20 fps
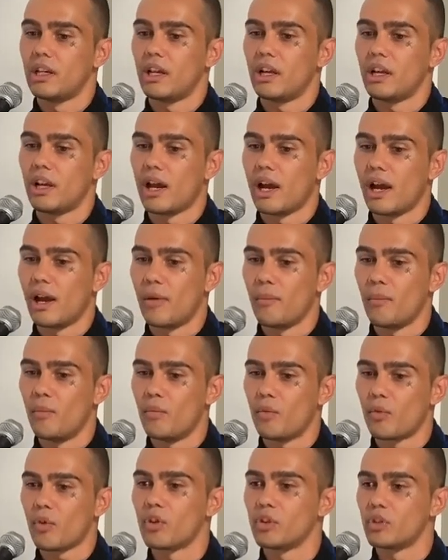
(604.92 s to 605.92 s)

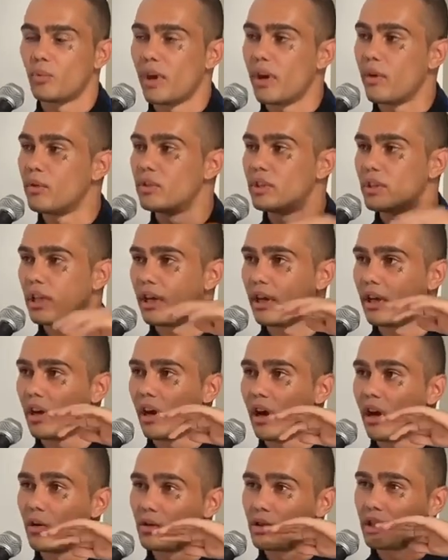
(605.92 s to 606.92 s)
because I was
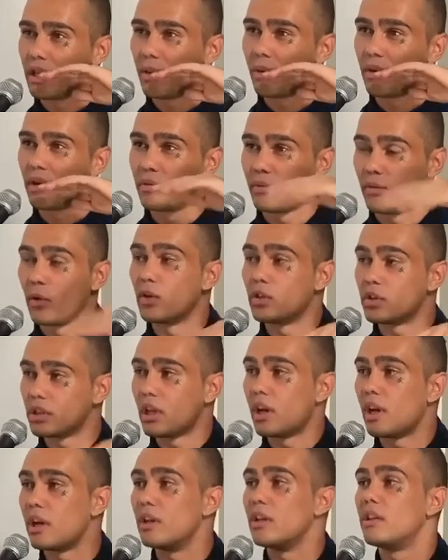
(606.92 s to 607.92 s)
there when it first
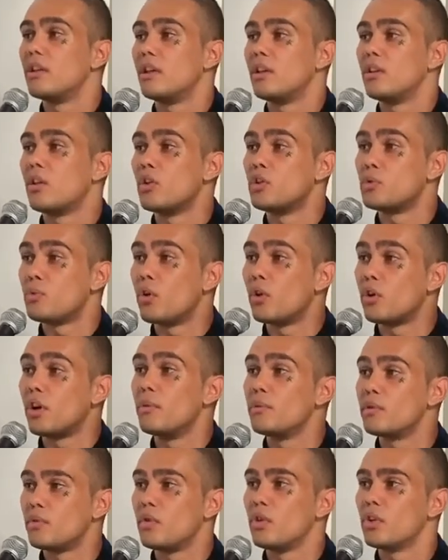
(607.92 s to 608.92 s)
started, that those
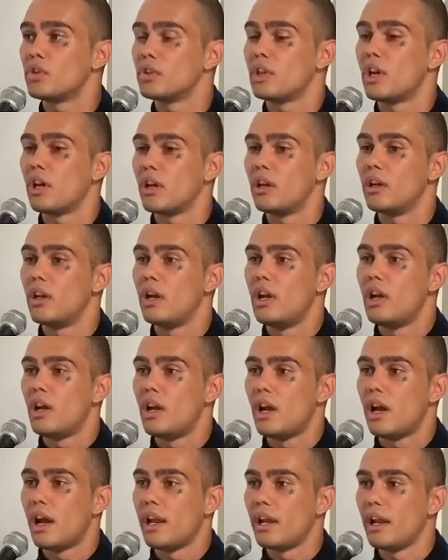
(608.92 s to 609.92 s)
programs first started.
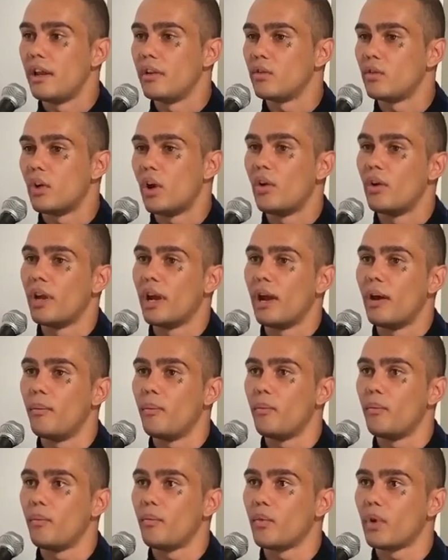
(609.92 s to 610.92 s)
And then growing up,
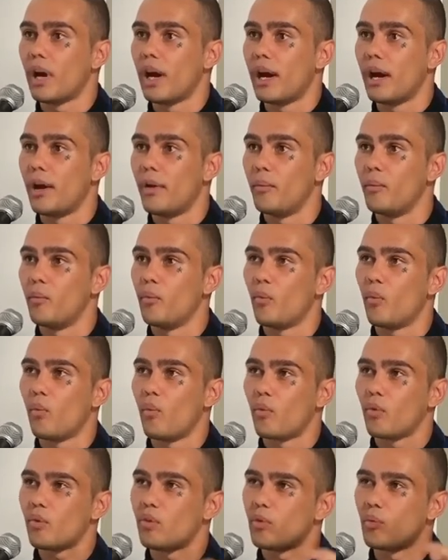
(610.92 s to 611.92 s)

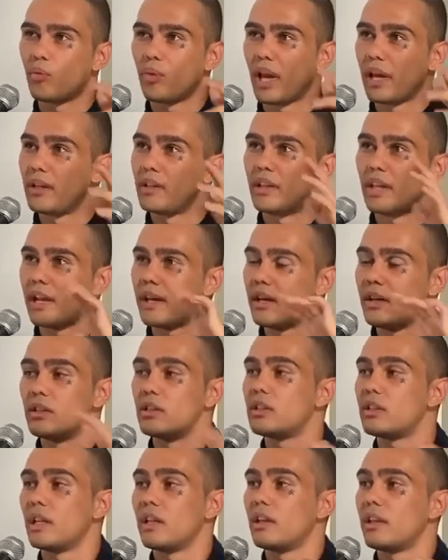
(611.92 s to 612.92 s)
they
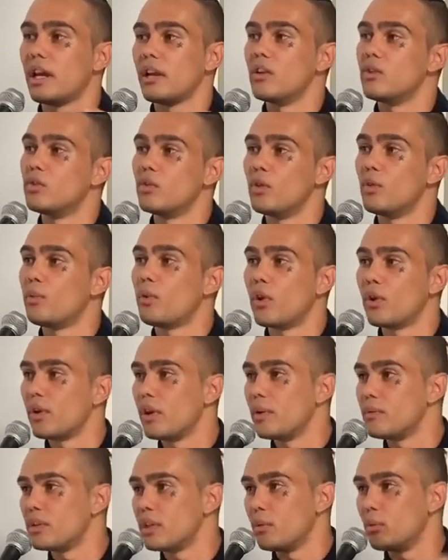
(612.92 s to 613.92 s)
didn't do the
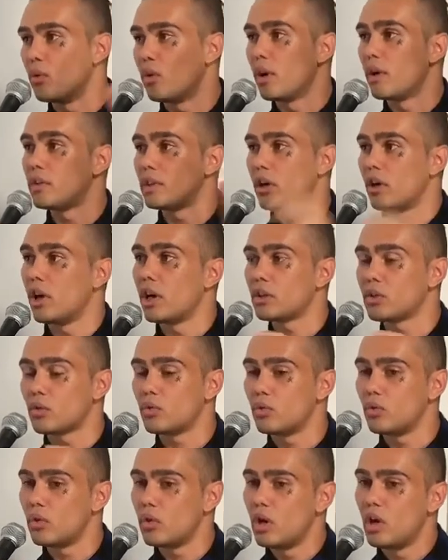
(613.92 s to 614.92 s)
programs anymore after high
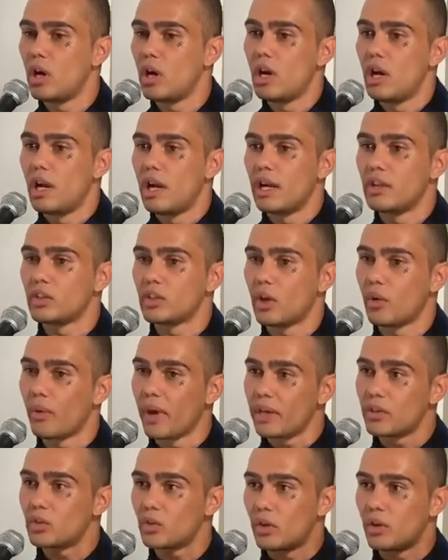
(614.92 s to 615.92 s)
school. So
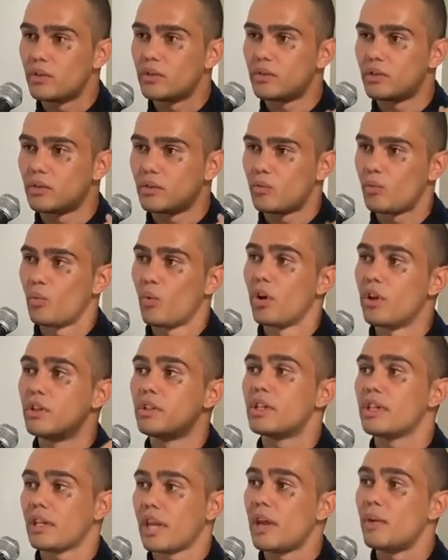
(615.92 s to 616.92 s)
we sort of wanted
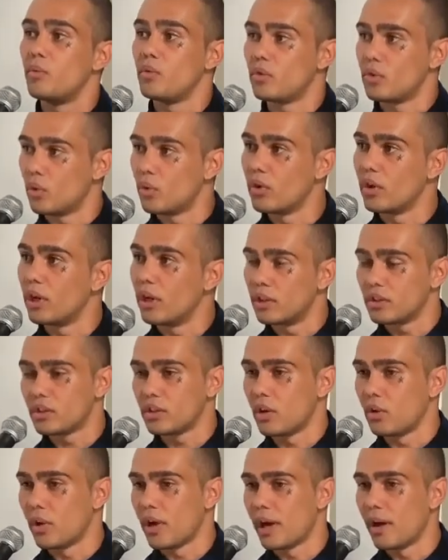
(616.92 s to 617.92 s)
to keep doing it.
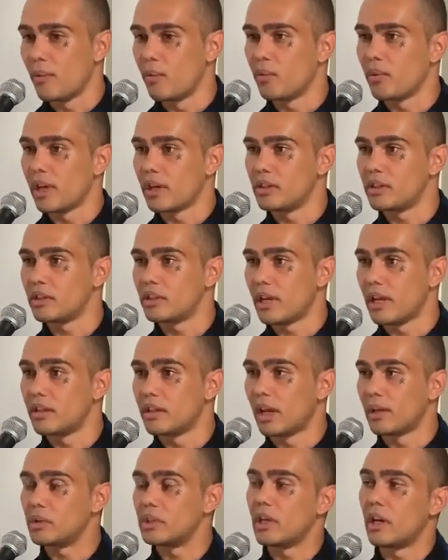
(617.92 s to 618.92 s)
So they
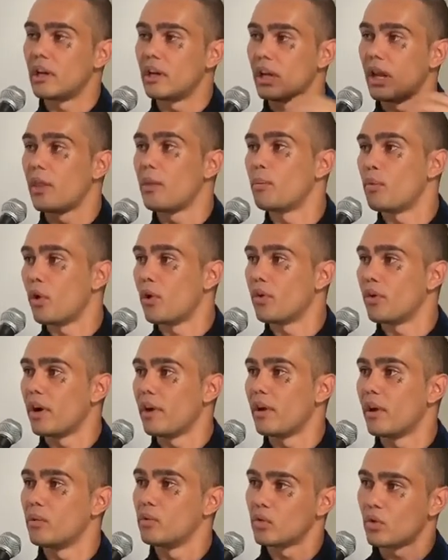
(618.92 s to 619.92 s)
ended up starting another
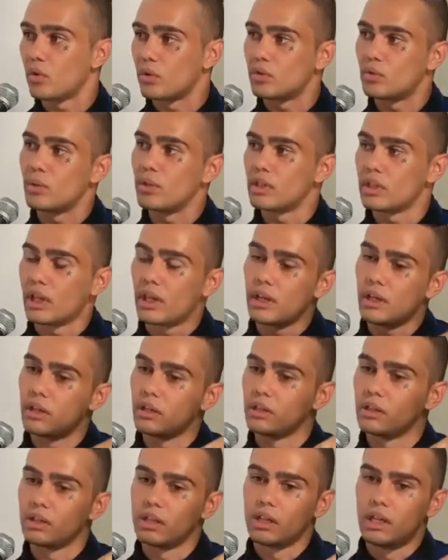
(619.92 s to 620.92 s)
program that was called Switch
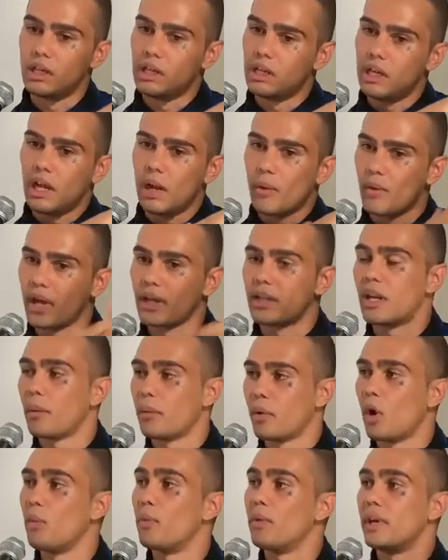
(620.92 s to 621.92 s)
Leaders, and we ended up
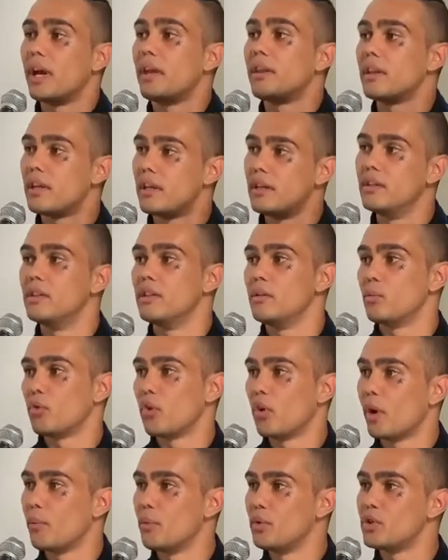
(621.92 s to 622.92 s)
helping out the kids in
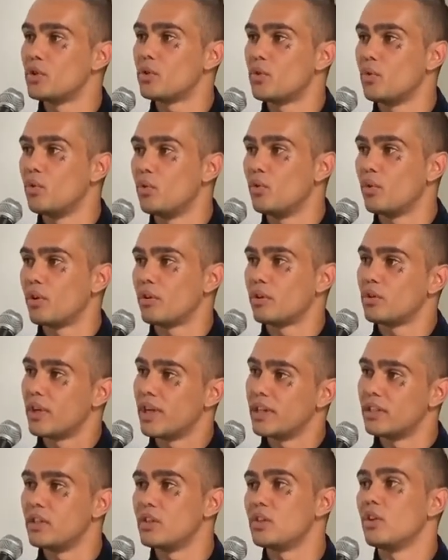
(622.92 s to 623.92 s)
primary school
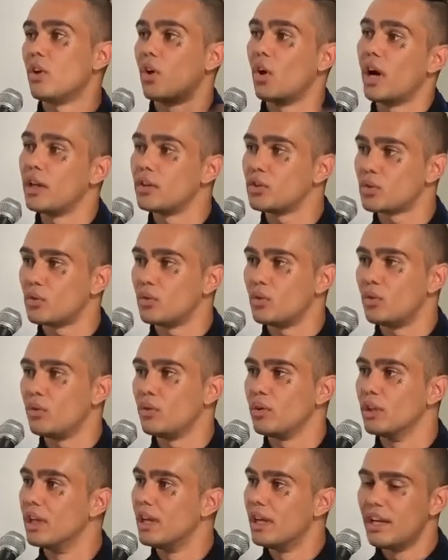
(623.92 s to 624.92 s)
transition to high
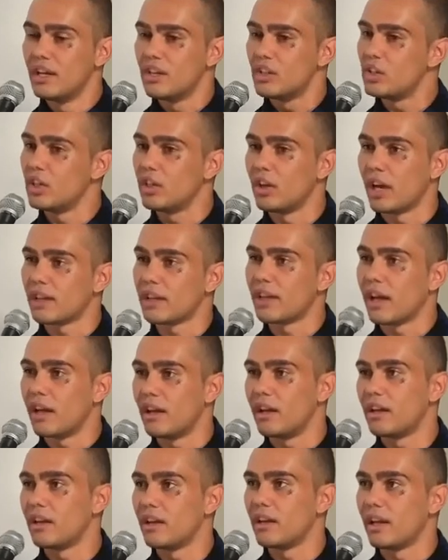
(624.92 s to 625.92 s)
school and shit like that.
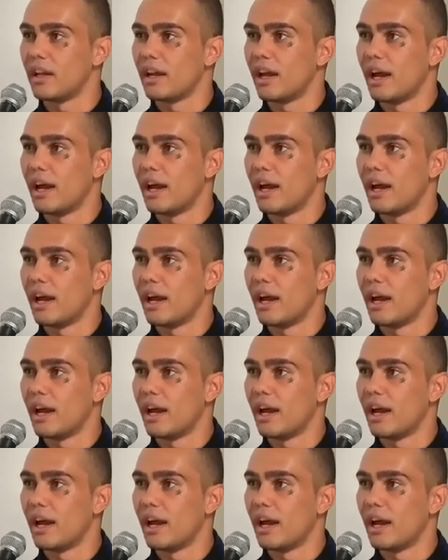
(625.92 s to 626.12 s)
And